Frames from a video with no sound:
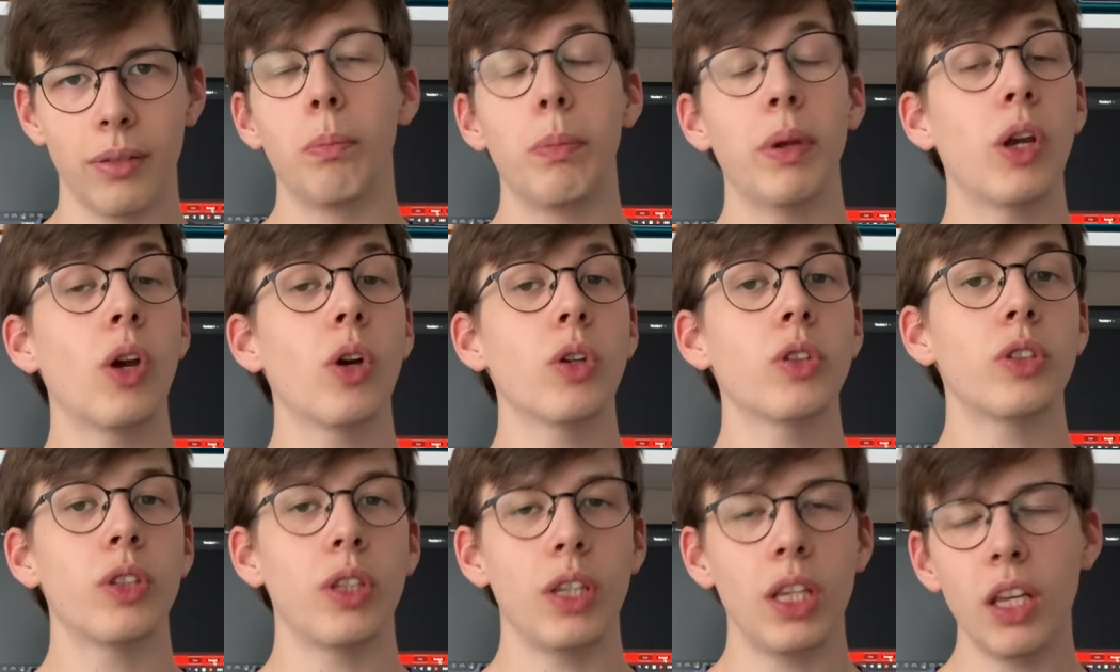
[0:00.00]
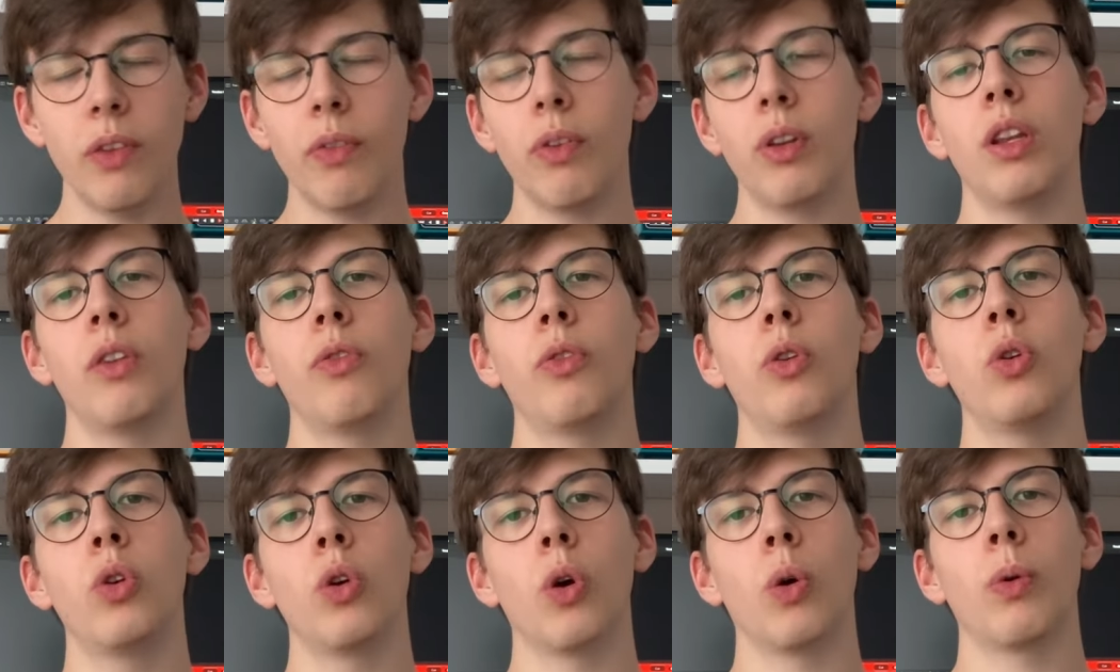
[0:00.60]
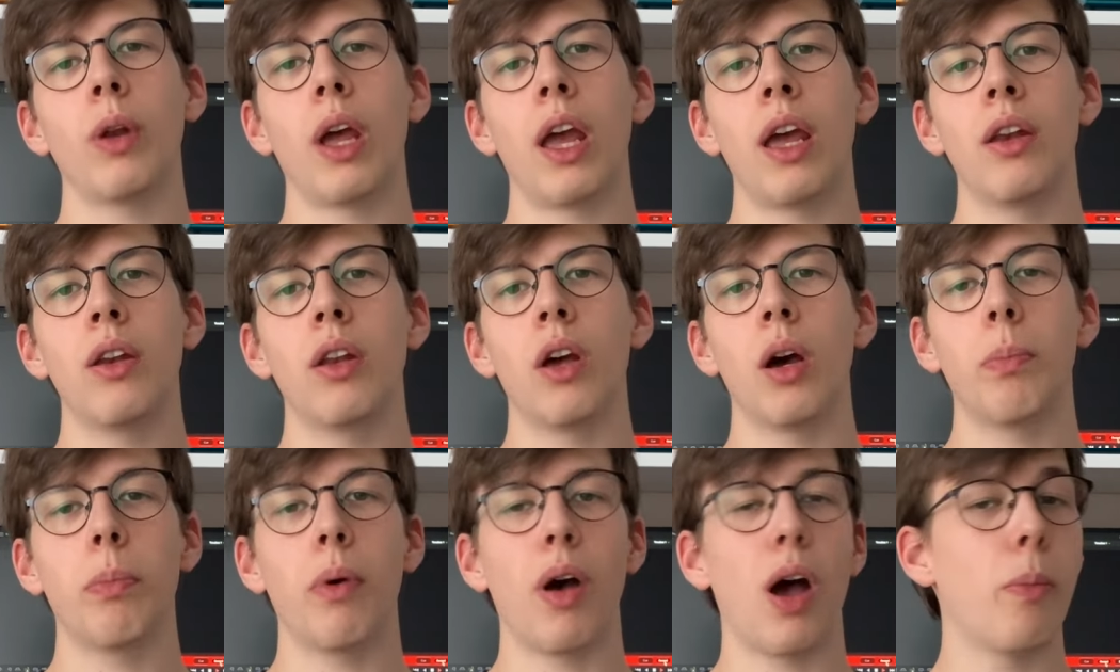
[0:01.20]
Because even if you don't end
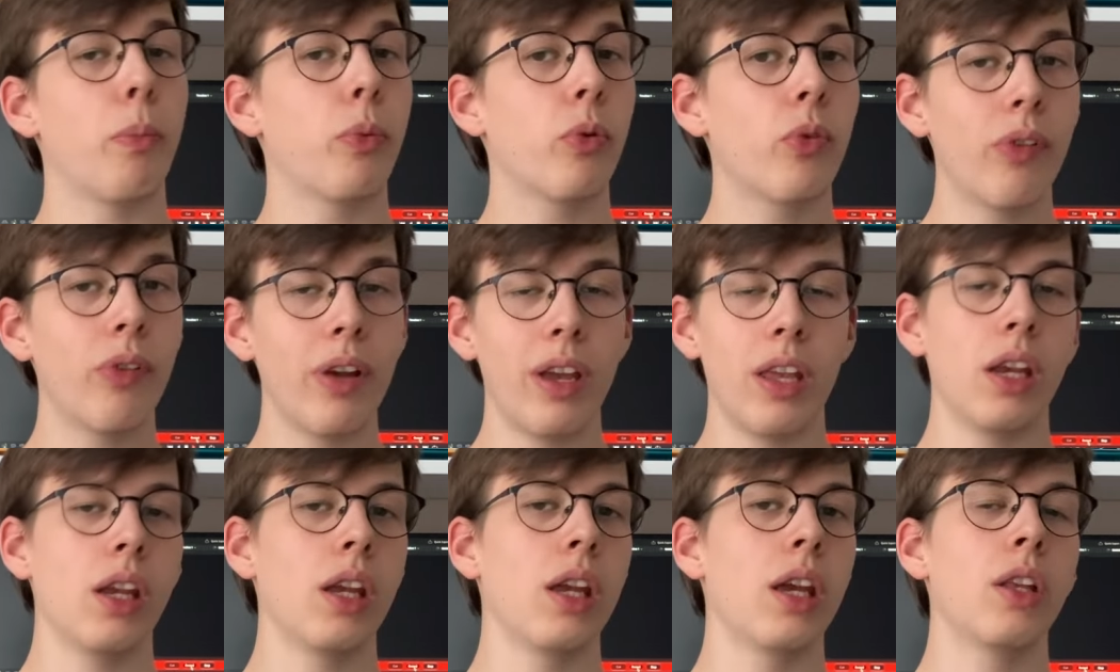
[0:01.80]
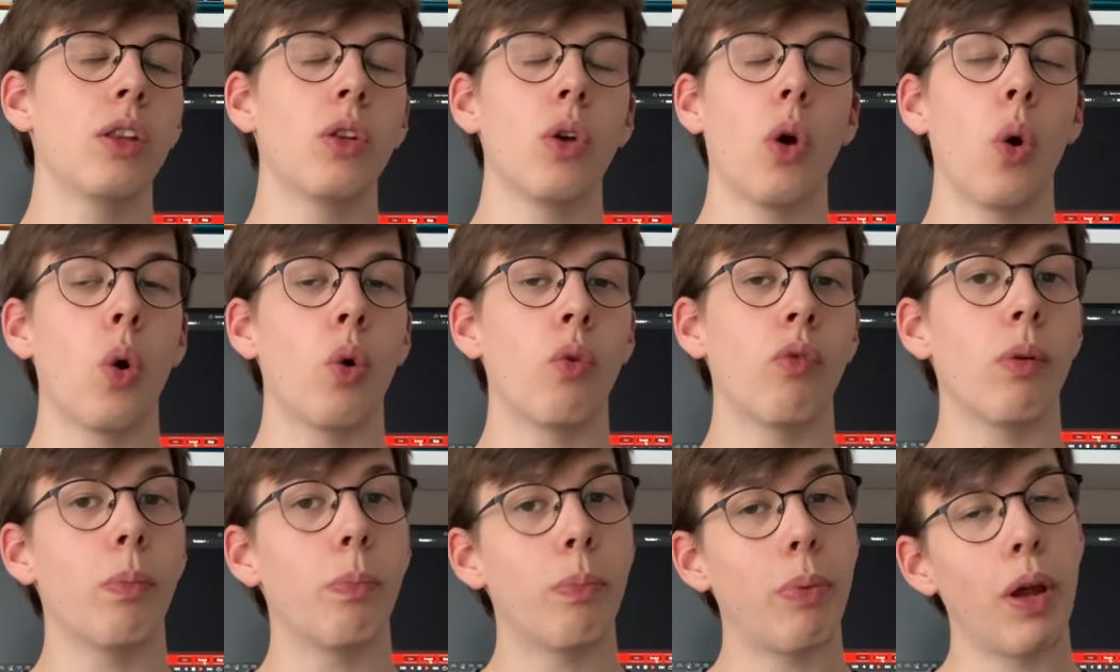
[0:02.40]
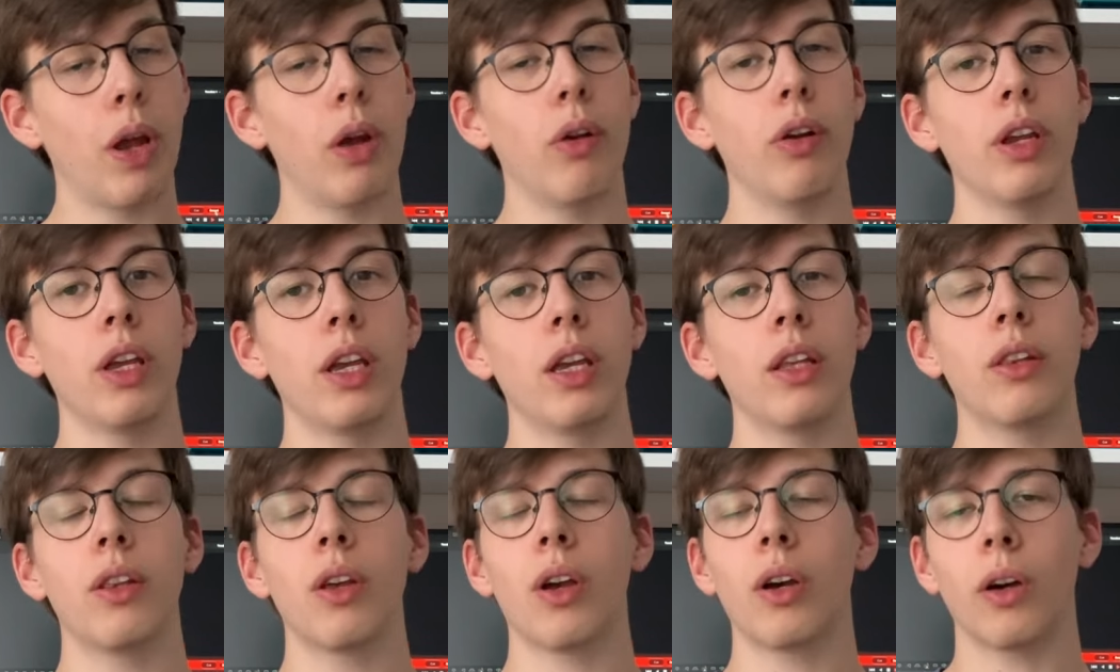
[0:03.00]
up upgrading it or repairing
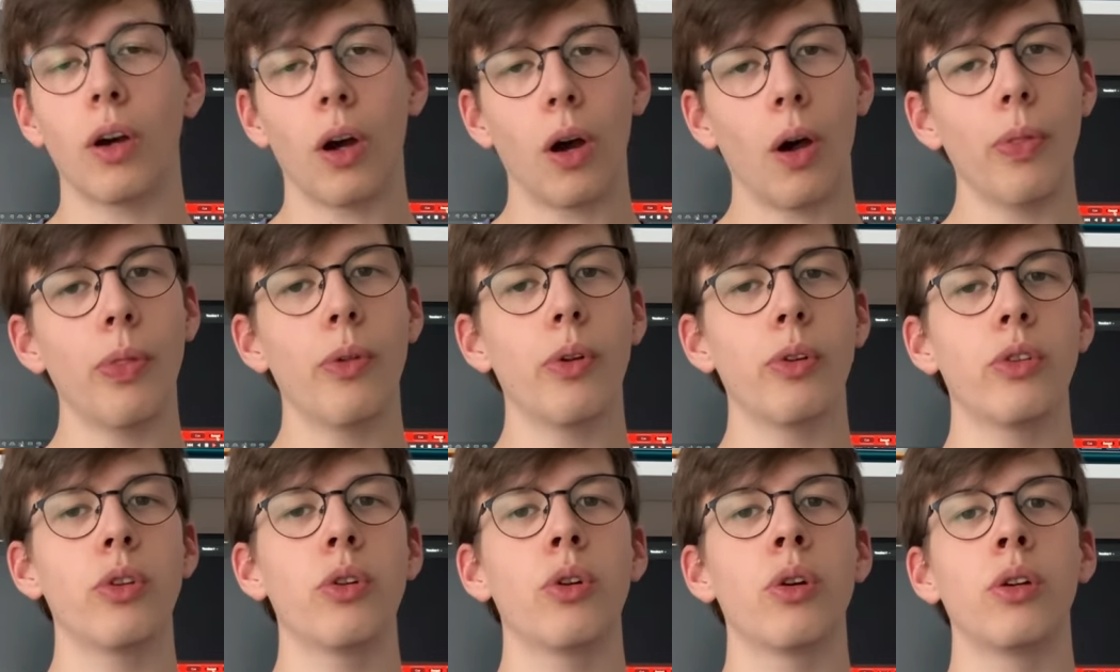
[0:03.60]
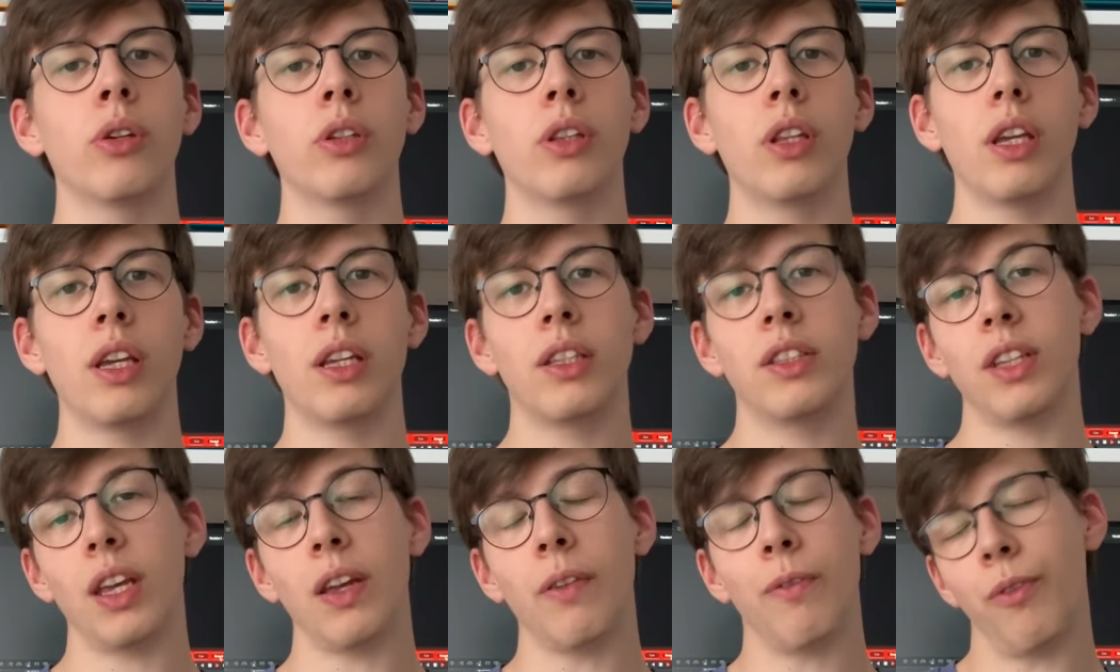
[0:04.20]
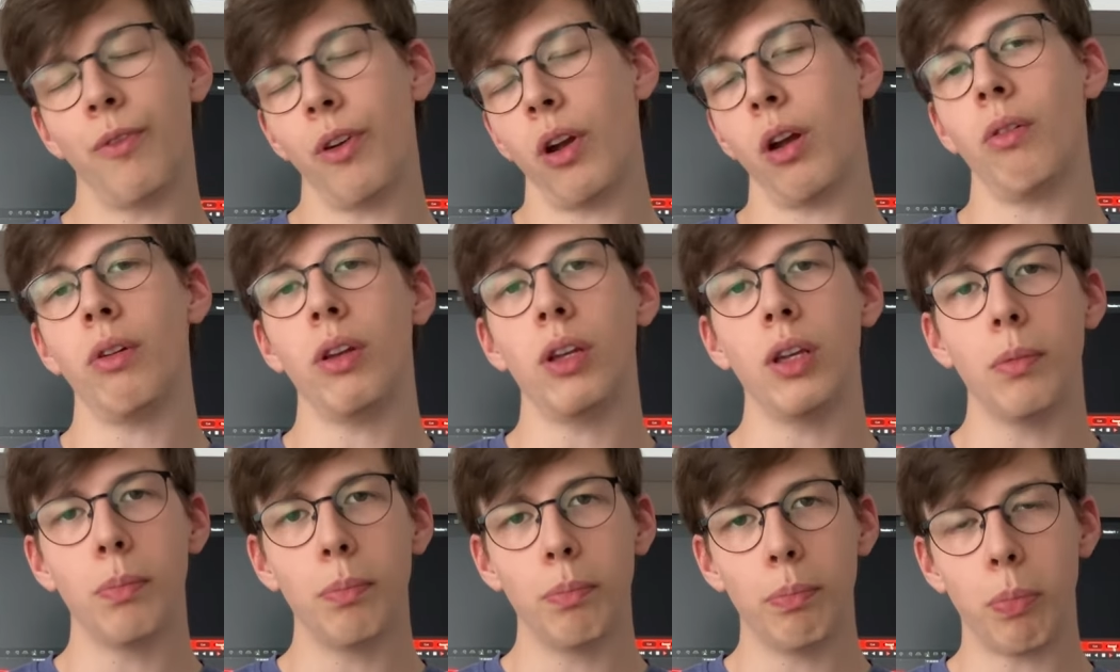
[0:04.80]
it, under the hood, it's a
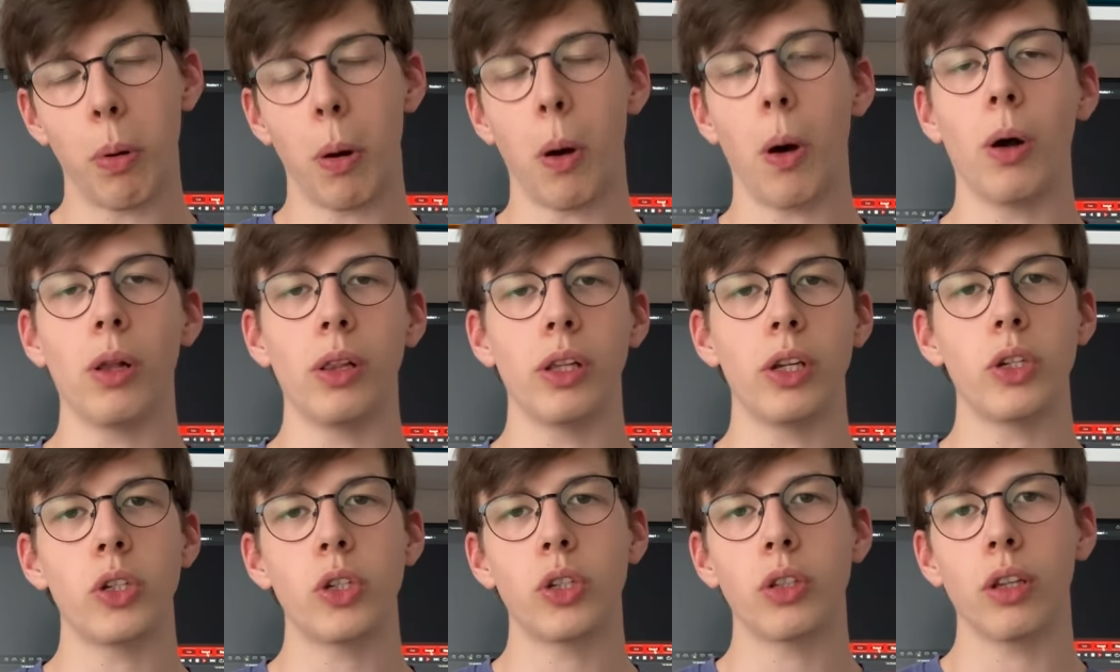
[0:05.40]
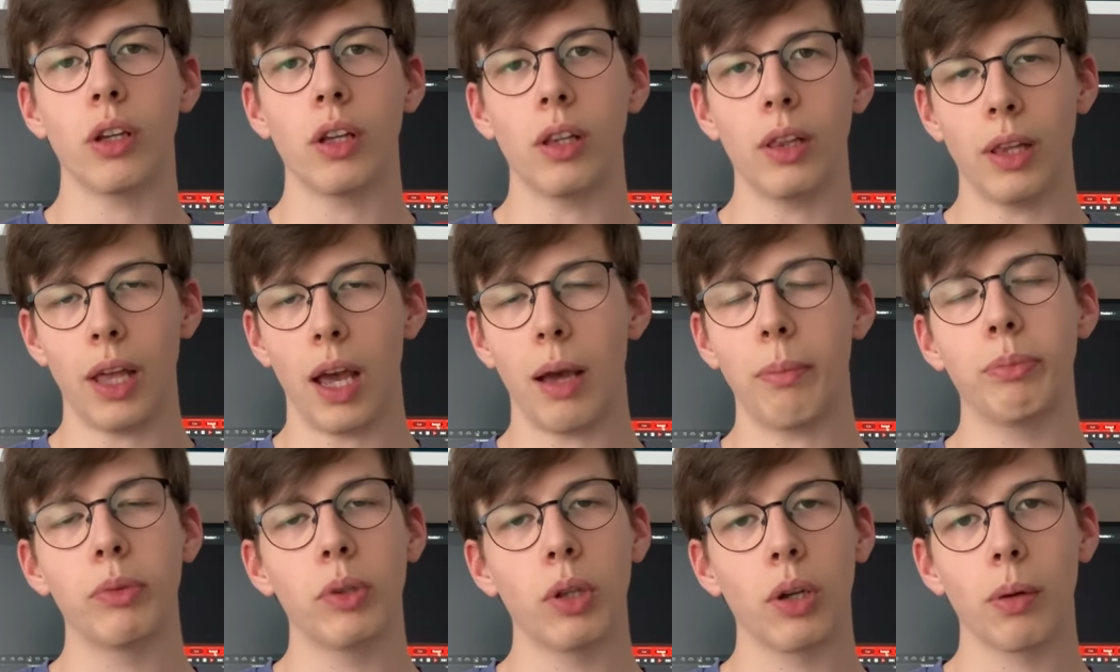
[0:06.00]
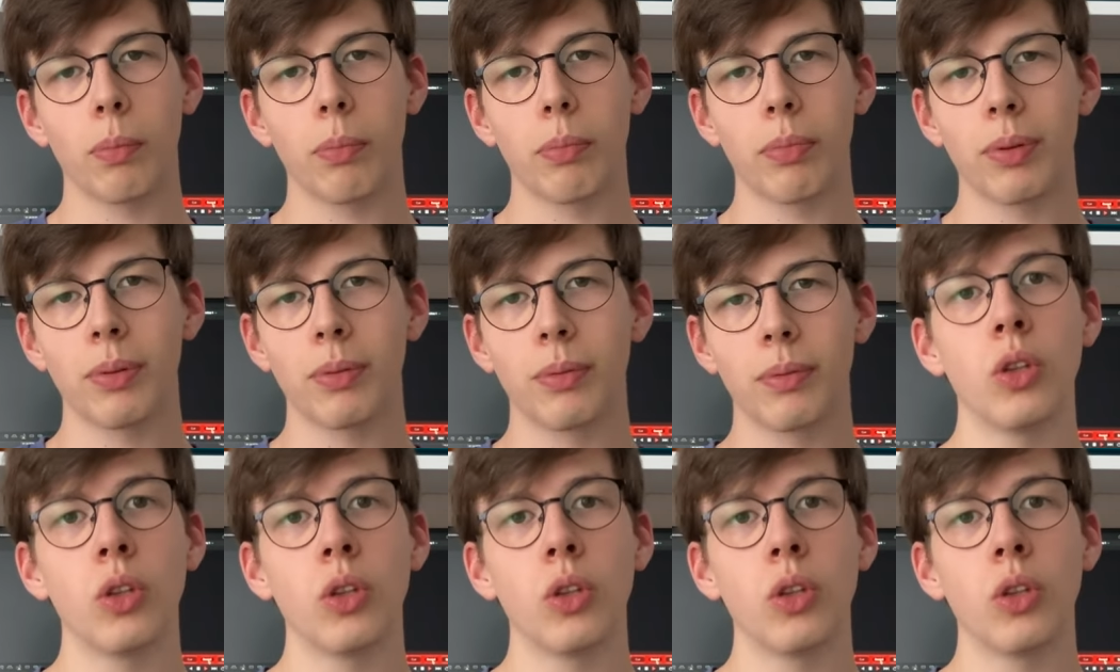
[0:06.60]
very polished laptop.